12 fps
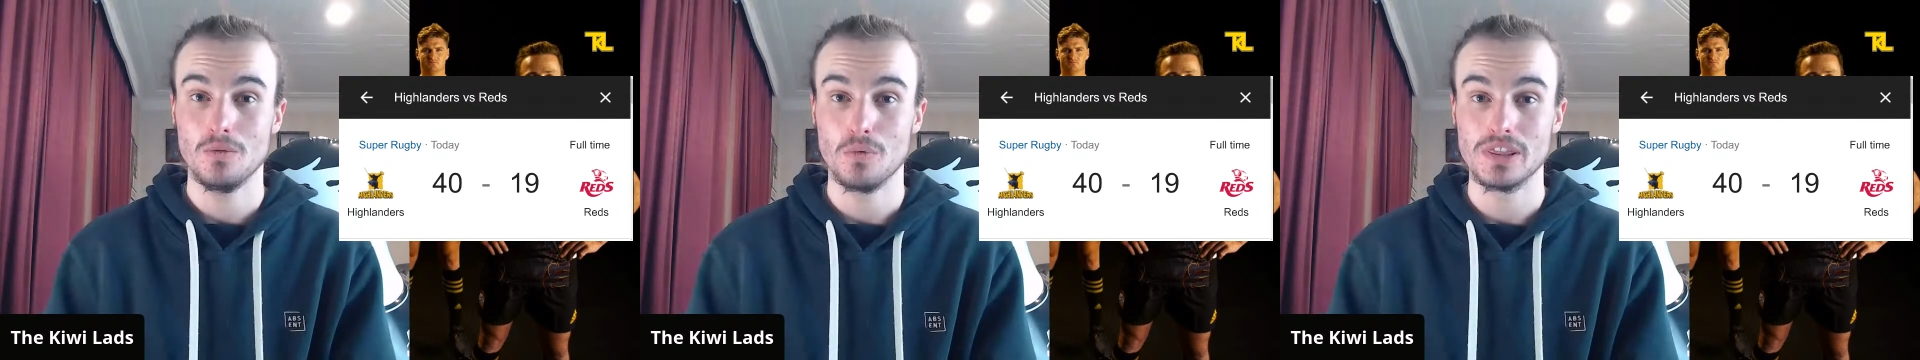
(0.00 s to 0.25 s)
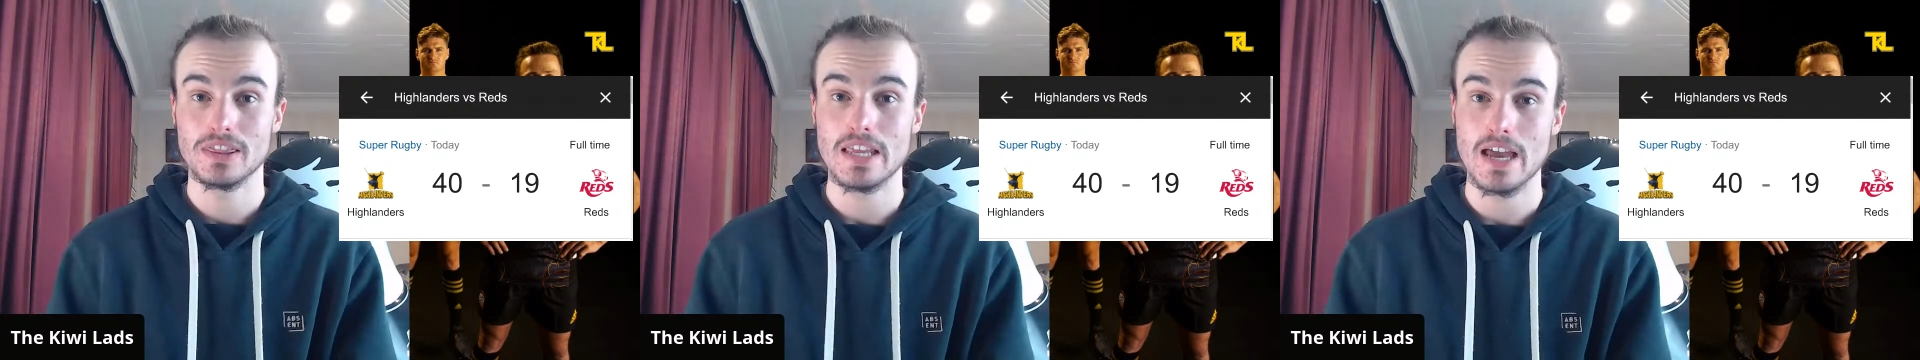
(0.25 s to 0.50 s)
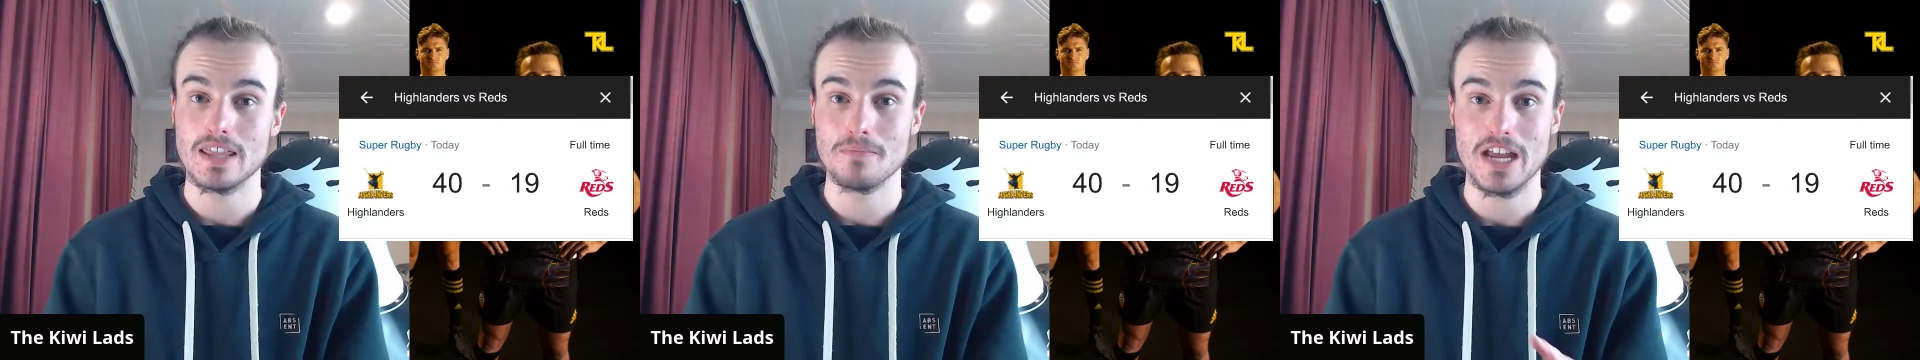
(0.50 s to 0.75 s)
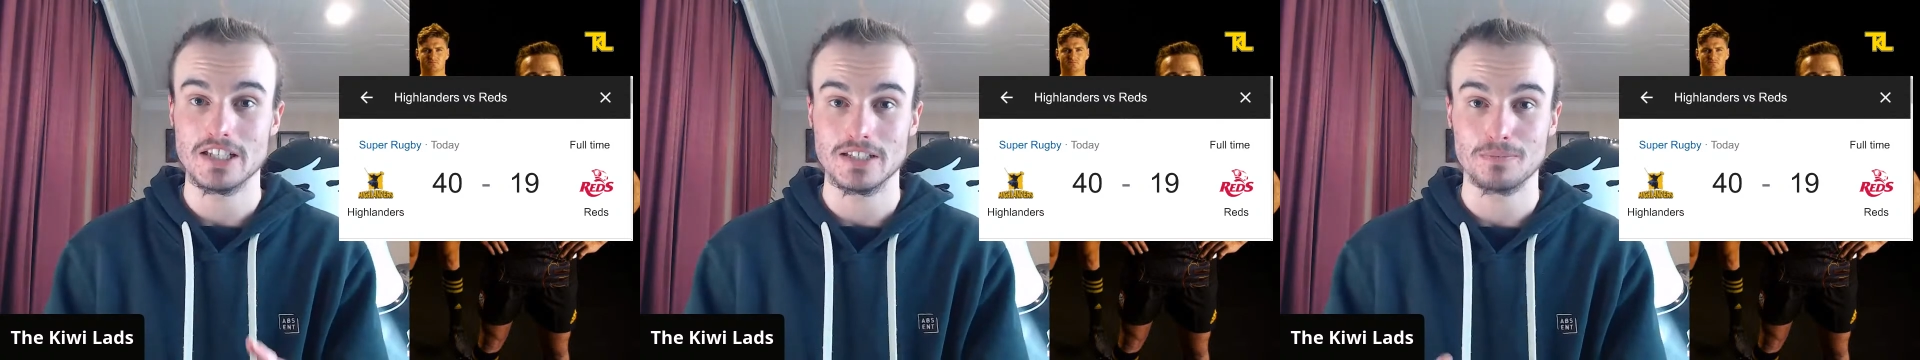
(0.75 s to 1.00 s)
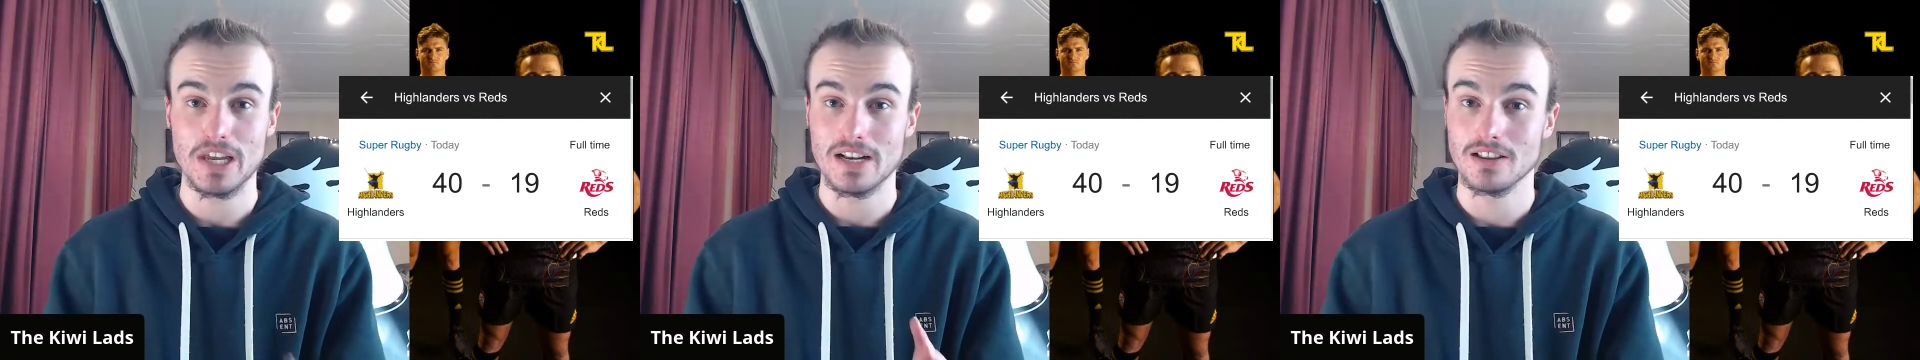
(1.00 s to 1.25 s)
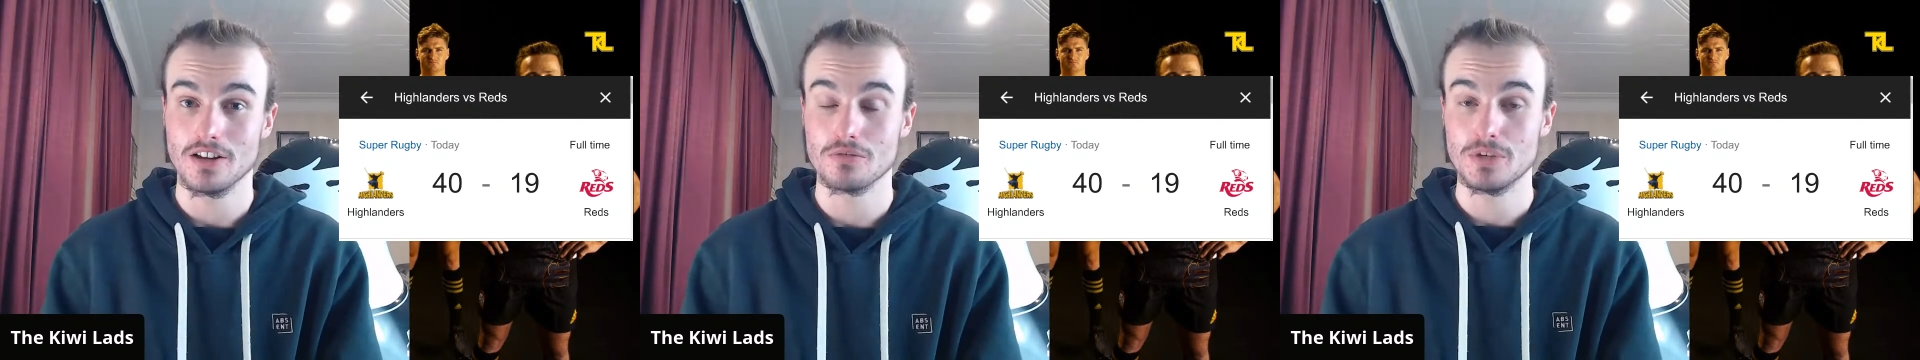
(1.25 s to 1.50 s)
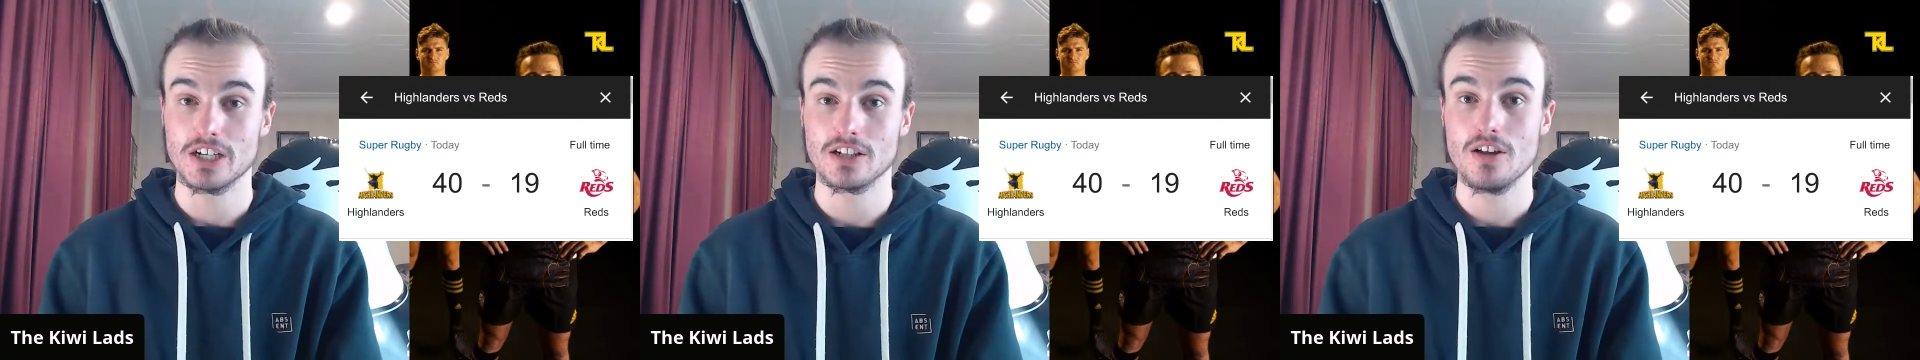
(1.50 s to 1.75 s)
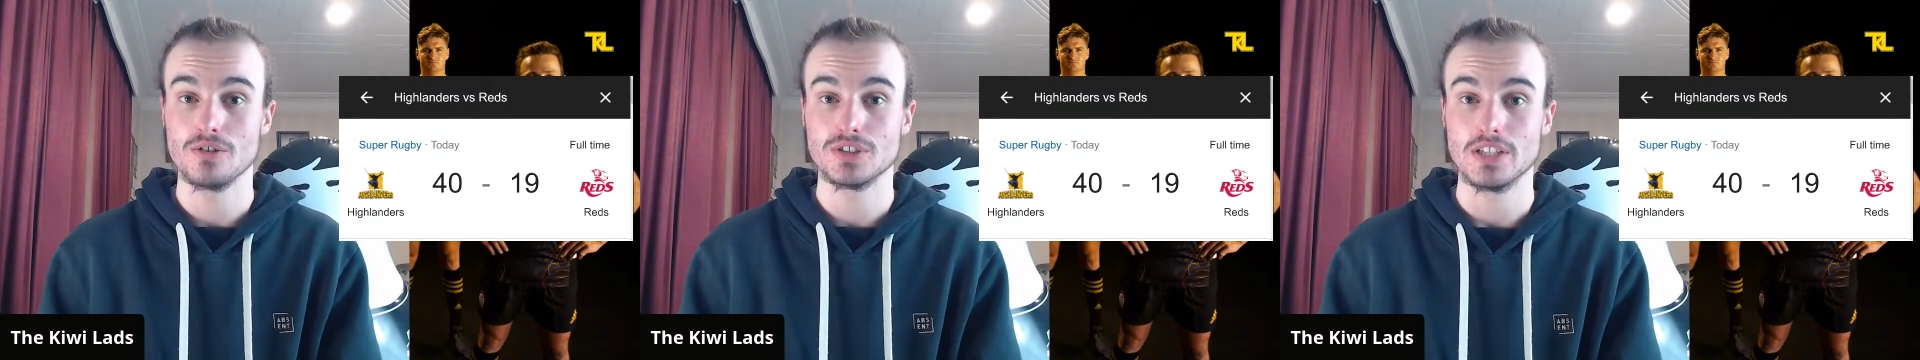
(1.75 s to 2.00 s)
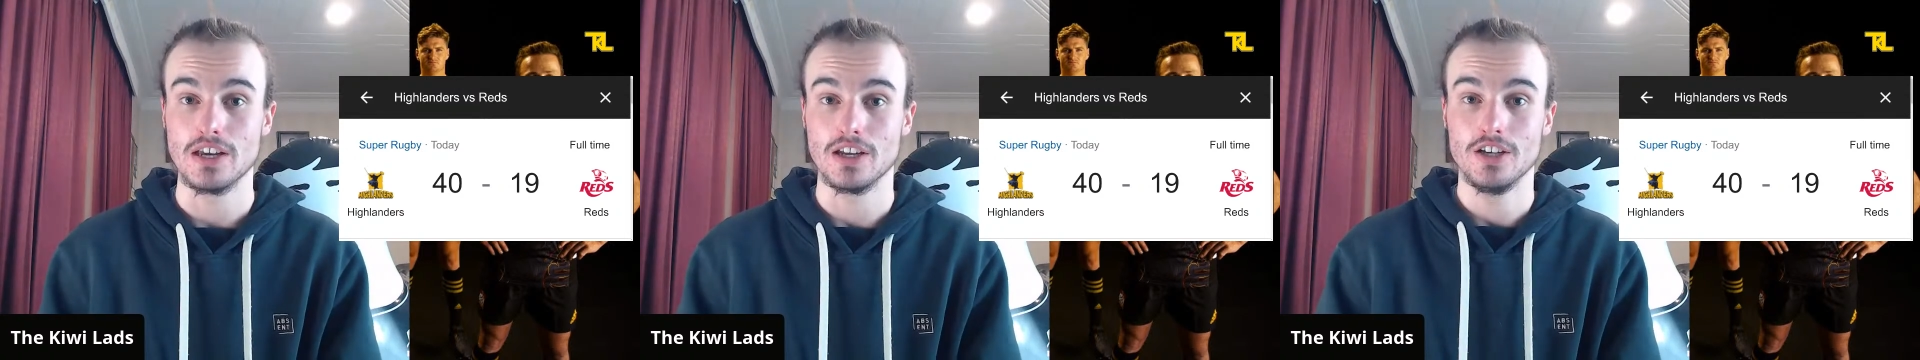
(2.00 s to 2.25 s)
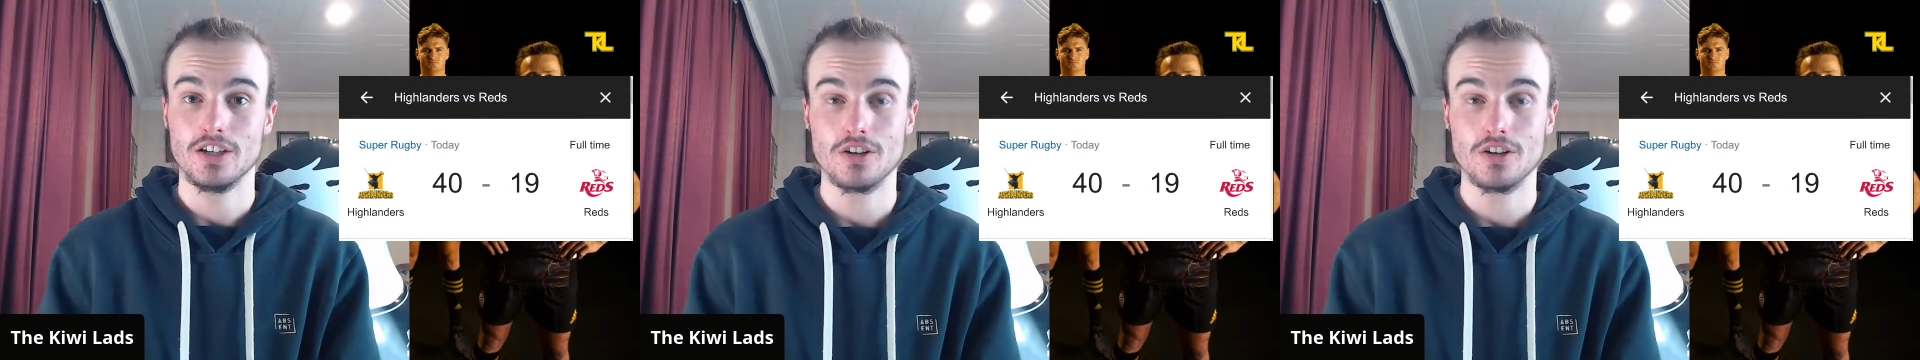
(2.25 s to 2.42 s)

with the other matches being a little bit closer,